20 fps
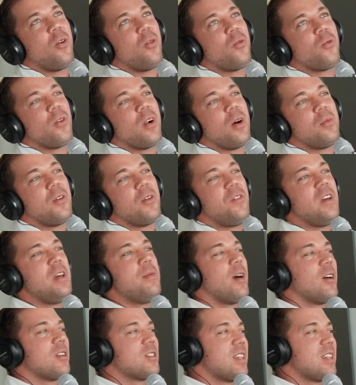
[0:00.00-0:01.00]
from the
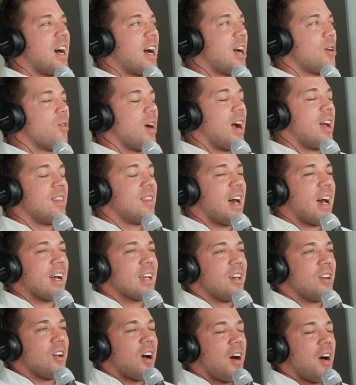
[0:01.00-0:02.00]
female side, right, that
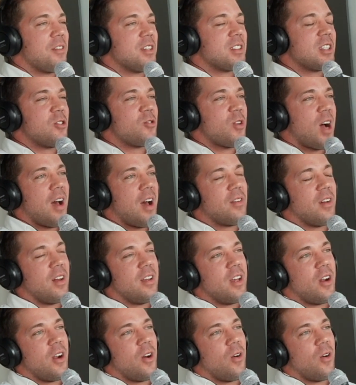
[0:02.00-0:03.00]
can obviously drive,
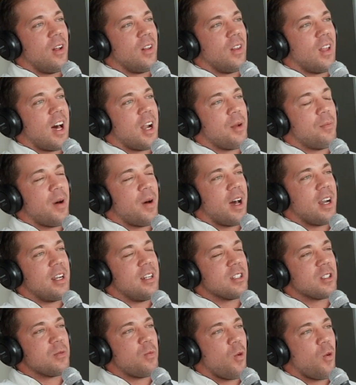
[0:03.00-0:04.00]
a lot of body
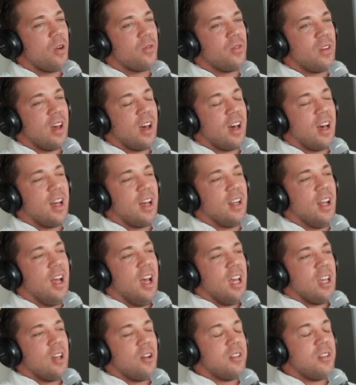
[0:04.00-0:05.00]
dysmorphia
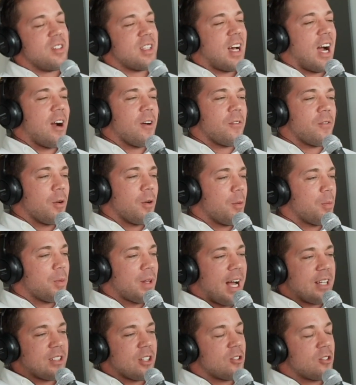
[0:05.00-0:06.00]
and, desire for
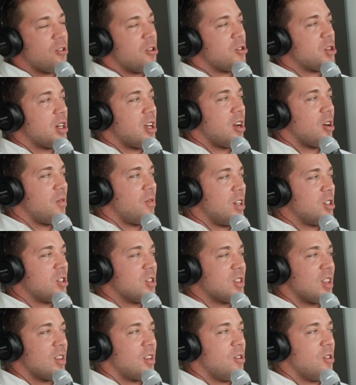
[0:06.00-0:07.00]
plastic surgery and
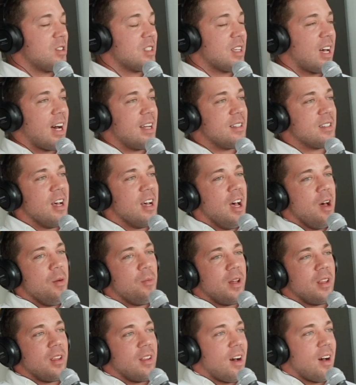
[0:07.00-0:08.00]
interventions on those sides.
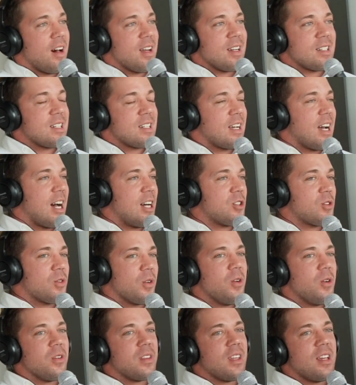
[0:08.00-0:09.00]
But the honest to God
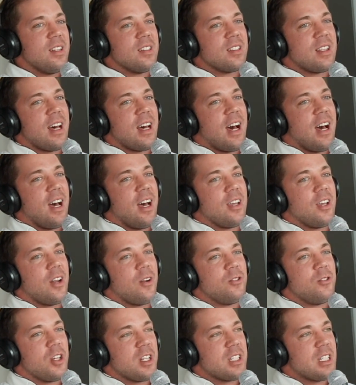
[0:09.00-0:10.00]
truth is that,
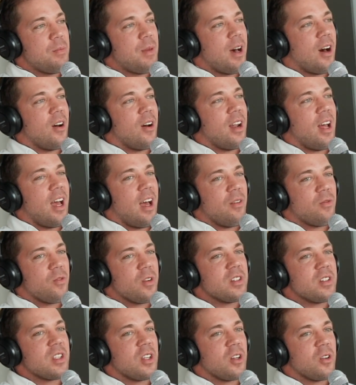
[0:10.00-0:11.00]
just about
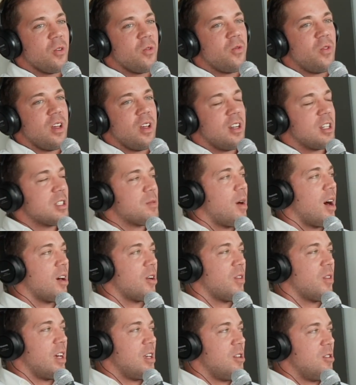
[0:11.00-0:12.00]
every single fitness
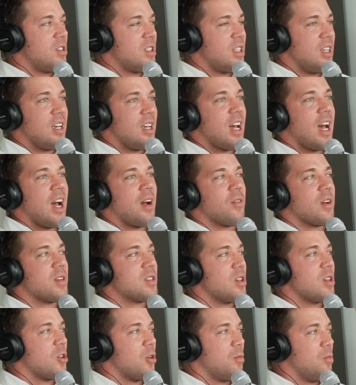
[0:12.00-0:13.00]
model that you see, every
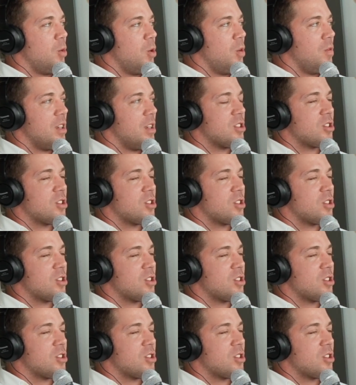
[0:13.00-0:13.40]
single movie